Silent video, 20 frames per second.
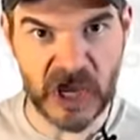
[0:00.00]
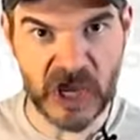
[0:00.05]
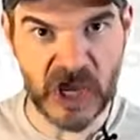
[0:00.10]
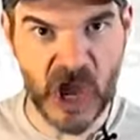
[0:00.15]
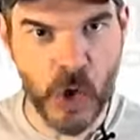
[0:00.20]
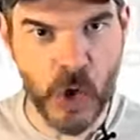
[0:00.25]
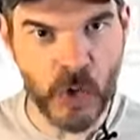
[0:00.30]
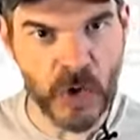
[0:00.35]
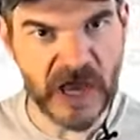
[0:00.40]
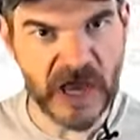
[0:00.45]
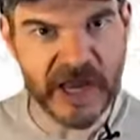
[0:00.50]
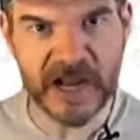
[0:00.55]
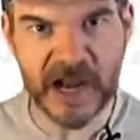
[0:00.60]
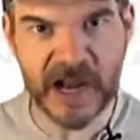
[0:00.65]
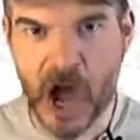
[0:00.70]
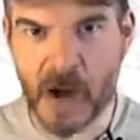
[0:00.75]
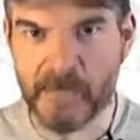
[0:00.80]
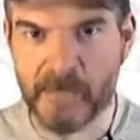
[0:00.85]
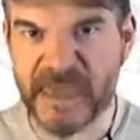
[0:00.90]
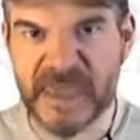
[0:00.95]
Go look it
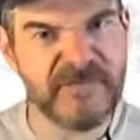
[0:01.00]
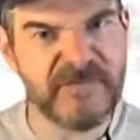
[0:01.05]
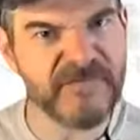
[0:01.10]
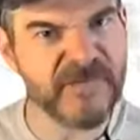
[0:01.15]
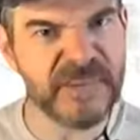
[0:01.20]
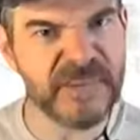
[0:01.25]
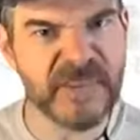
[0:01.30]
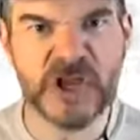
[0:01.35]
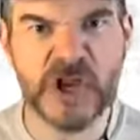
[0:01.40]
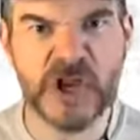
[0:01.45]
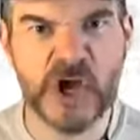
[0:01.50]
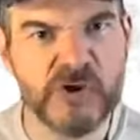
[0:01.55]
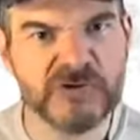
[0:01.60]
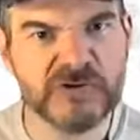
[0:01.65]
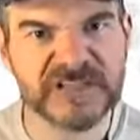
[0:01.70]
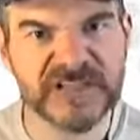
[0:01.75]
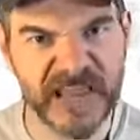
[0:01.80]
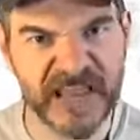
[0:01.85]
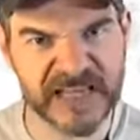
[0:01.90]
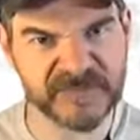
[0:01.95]
up. Even the New
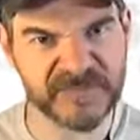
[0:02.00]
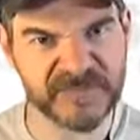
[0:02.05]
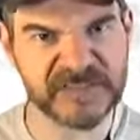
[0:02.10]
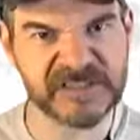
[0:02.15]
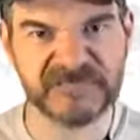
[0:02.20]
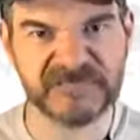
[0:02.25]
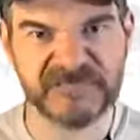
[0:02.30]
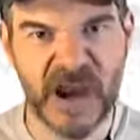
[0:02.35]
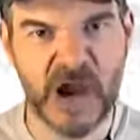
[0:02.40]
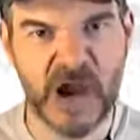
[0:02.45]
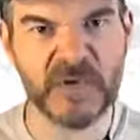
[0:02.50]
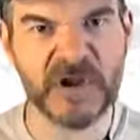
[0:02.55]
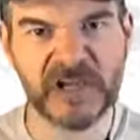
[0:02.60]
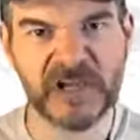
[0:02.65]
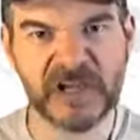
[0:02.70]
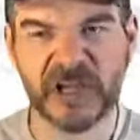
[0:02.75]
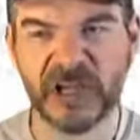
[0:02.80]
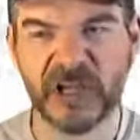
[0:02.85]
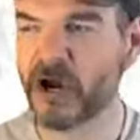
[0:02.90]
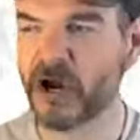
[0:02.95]
Testament is very
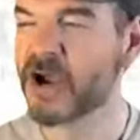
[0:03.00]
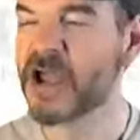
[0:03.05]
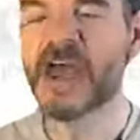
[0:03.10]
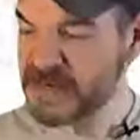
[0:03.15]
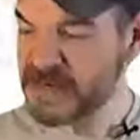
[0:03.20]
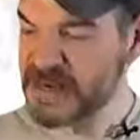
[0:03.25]
clear.